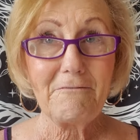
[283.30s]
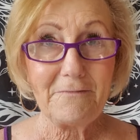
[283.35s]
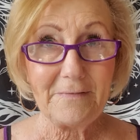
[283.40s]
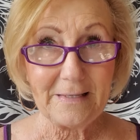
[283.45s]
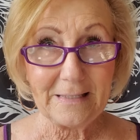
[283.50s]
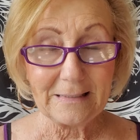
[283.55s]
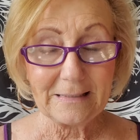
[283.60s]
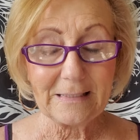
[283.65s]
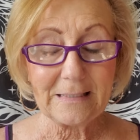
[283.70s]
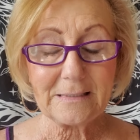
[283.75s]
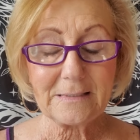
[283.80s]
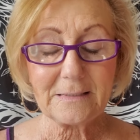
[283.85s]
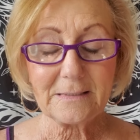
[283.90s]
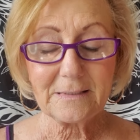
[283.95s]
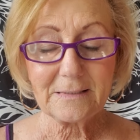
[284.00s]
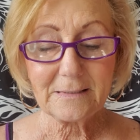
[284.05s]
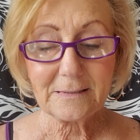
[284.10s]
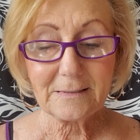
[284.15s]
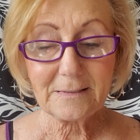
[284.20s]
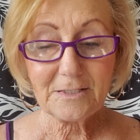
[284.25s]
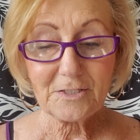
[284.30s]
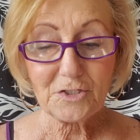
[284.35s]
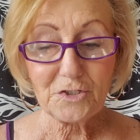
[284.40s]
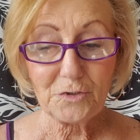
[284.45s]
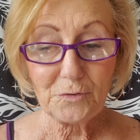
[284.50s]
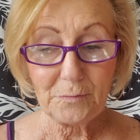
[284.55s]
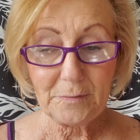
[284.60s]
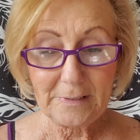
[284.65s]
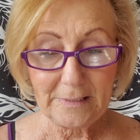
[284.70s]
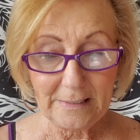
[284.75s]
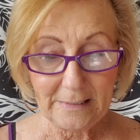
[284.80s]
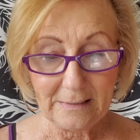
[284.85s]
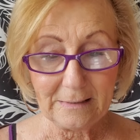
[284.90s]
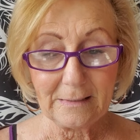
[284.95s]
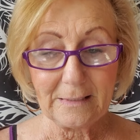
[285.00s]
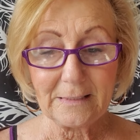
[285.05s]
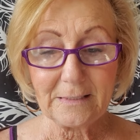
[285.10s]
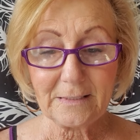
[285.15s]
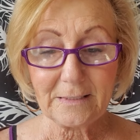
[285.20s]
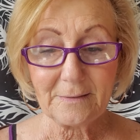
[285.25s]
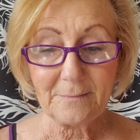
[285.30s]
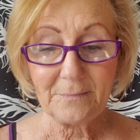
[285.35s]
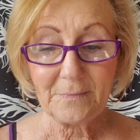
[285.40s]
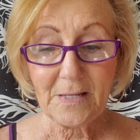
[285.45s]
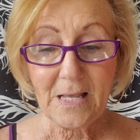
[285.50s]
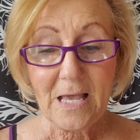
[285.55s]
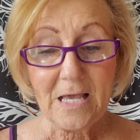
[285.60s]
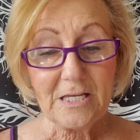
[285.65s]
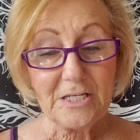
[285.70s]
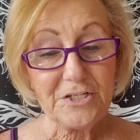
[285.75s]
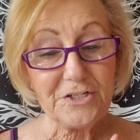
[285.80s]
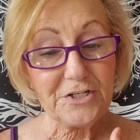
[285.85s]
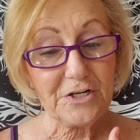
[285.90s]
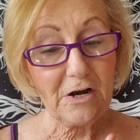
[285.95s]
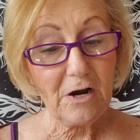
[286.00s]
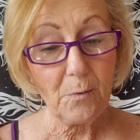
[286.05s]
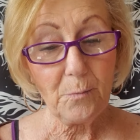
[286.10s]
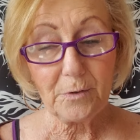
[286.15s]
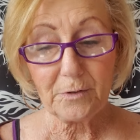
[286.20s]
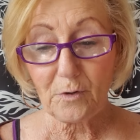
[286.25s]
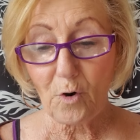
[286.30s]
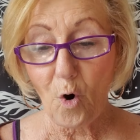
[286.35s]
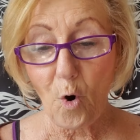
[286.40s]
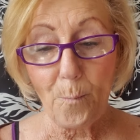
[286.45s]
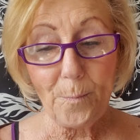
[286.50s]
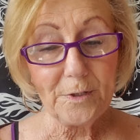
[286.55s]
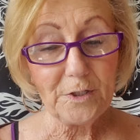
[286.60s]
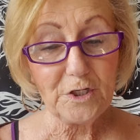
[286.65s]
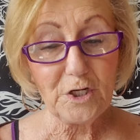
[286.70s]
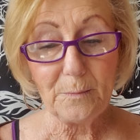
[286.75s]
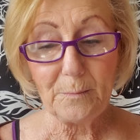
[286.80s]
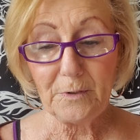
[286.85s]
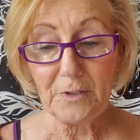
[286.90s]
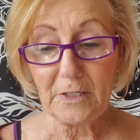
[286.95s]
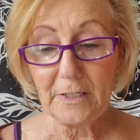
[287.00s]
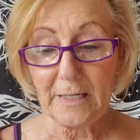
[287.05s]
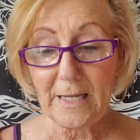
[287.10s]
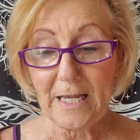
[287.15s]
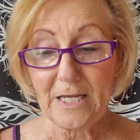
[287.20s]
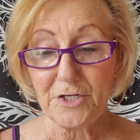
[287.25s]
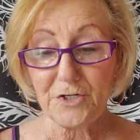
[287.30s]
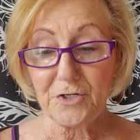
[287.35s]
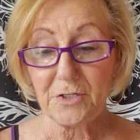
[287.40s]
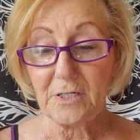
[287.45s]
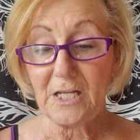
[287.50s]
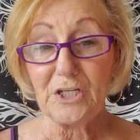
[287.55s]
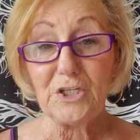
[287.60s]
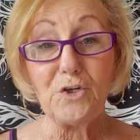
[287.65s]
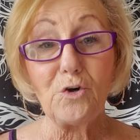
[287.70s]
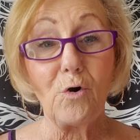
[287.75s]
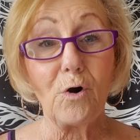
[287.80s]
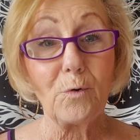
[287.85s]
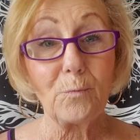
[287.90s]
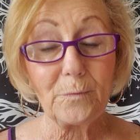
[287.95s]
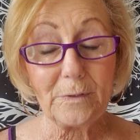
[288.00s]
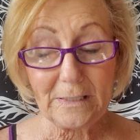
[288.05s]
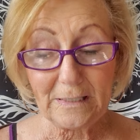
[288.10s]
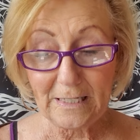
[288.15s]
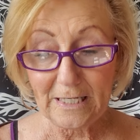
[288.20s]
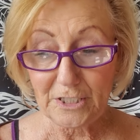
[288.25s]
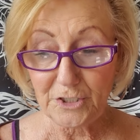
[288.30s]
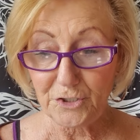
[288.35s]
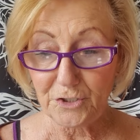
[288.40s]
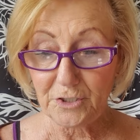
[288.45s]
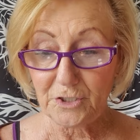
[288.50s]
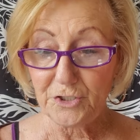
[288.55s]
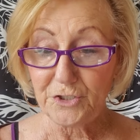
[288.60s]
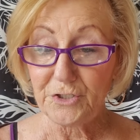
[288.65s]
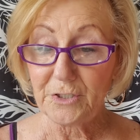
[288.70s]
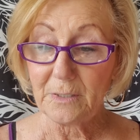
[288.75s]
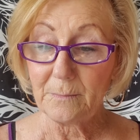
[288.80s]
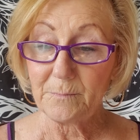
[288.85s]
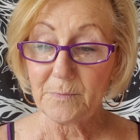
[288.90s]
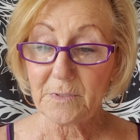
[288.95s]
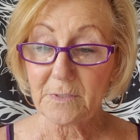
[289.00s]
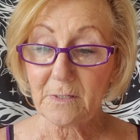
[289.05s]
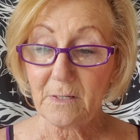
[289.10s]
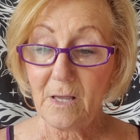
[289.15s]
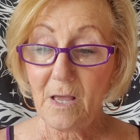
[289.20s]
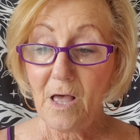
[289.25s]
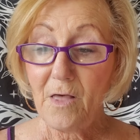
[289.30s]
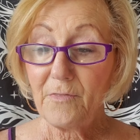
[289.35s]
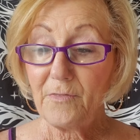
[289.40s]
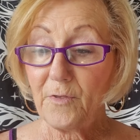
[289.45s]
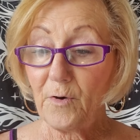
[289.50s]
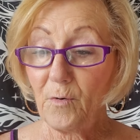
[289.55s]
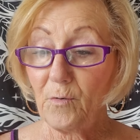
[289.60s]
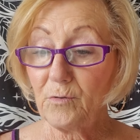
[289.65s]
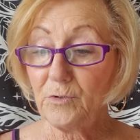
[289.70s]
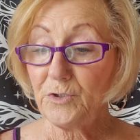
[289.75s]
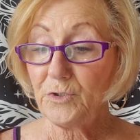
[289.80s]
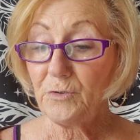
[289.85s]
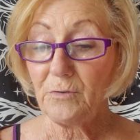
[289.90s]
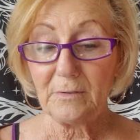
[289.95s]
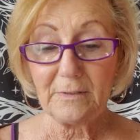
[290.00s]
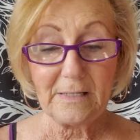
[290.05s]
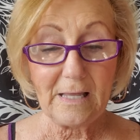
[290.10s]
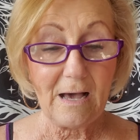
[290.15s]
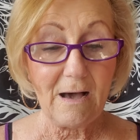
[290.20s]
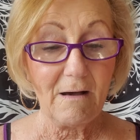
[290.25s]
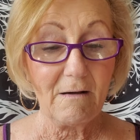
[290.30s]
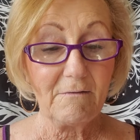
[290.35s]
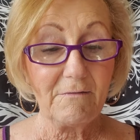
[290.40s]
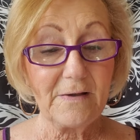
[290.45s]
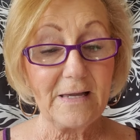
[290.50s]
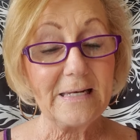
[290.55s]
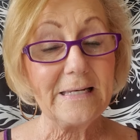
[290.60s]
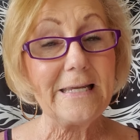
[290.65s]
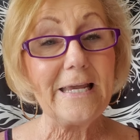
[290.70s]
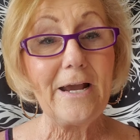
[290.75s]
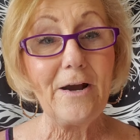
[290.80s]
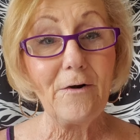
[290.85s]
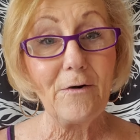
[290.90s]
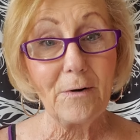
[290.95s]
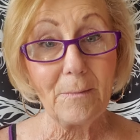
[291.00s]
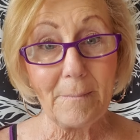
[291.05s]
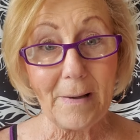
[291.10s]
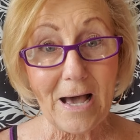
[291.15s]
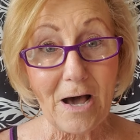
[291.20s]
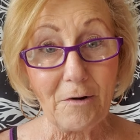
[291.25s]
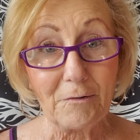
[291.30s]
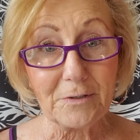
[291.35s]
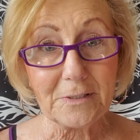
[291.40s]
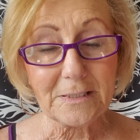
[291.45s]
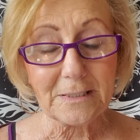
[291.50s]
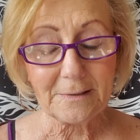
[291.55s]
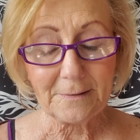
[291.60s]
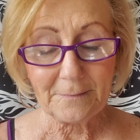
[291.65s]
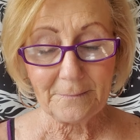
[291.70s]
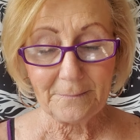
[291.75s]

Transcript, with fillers: Feel it to heal it. Share with open communication in your relationships, those you love and care about.